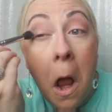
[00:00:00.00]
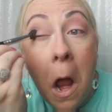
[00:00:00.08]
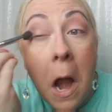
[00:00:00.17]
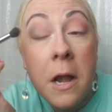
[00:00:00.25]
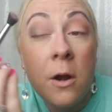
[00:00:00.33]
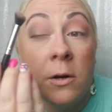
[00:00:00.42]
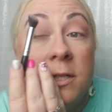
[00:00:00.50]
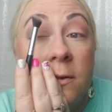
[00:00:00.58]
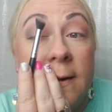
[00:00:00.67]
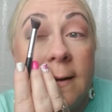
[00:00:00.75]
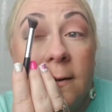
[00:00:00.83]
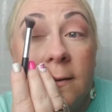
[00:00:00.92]
And notice how
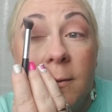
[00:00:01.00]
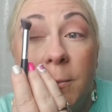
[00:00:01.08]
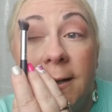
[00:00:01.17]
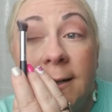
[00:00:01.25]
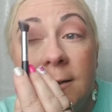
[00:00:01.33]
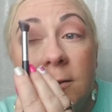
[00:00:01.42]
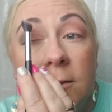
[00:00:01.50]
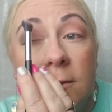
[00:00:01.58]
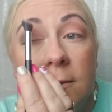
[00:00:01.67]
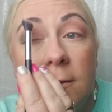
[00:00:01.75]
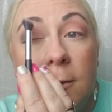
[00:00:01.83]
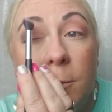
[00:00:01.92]
I didn't go past
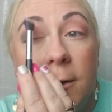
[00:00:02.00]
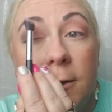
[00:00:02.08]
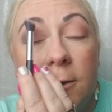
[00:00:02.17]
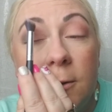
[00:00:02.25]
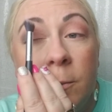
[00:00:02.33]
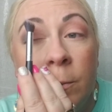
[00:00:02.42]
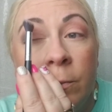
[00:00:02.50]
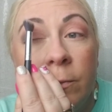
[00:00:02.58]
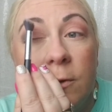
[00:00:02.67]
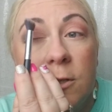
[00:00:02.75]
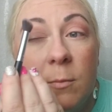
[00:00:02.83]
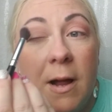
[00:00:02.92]
the middle.
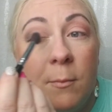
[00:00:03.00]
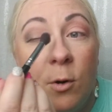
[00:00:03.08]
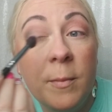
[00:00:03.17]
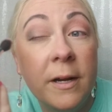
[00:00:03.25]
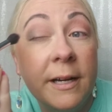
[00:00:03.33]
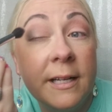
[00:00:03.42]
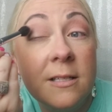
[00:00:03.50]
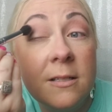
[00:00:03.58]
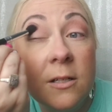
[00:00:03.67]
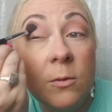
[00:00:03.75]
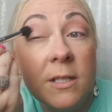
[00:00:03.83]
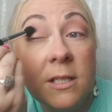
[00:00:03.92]
So my mulberry is
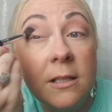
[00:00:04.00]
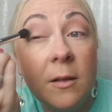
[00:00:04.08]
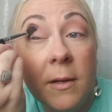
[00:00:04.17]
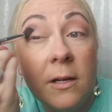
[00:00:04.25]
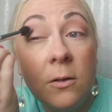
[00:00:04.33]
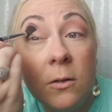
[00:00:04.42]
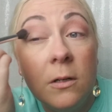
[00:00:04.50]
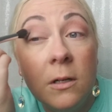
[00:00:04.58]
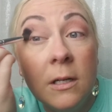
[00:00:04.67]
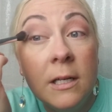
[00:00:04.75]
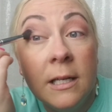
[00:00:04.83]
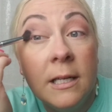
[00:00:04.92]
still what's in the middle,
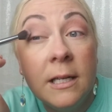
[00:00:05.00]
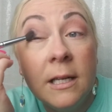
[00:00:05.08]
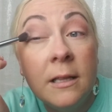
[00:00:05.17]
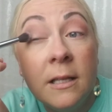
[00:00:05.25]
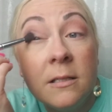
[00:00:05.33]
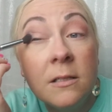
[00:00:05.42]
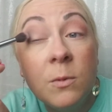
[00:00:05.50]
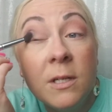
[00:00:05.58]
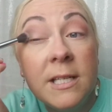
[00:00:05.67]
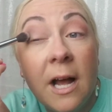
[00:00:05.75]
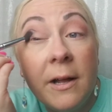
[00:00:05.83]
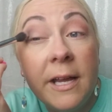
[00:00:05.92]
and this is
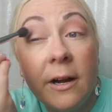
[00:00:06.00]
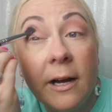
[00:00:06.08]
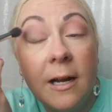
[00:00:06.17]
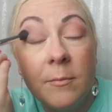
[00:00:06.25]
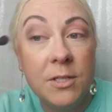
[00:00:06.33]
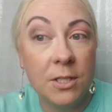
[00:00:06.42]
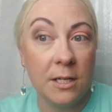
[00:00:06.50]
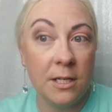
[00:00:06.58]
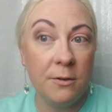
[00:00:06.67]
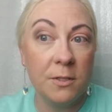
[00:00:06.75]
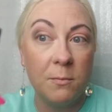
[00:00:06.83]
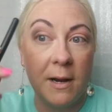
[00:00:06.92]
what's out here. And I'm just going to
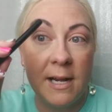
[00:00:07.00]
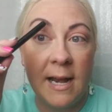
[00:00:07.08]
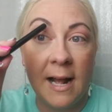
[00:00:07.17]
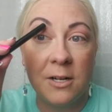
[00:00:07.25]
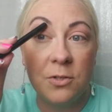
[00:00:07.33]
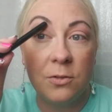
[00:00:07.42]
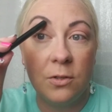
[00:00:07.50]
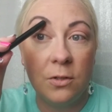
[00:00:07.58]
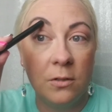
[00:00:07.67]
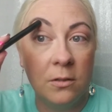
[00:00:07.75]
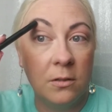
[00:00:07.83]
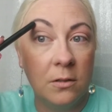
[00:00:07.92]
use my
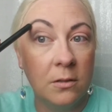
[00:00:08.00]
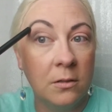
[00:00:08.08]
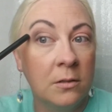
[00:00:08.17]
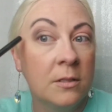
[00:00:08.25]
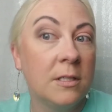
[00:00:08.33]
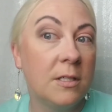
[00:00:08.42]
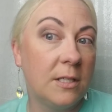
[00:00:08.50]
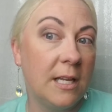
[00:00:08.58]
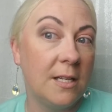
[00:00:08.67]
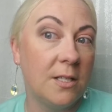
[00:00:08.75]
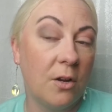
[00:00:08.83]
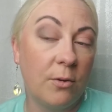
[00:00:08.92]
natural
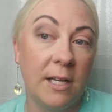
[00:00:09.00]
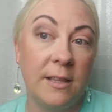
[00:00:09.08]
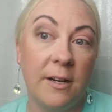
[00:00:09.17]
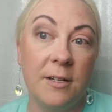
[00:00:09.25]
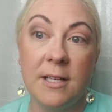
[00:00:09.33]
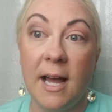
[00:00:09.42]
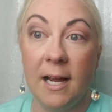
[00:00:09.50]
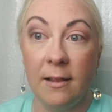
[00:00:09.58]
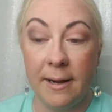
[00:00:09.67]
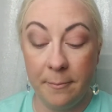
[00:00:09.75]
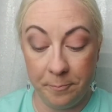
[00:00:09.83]
skin tone right there as a highlight.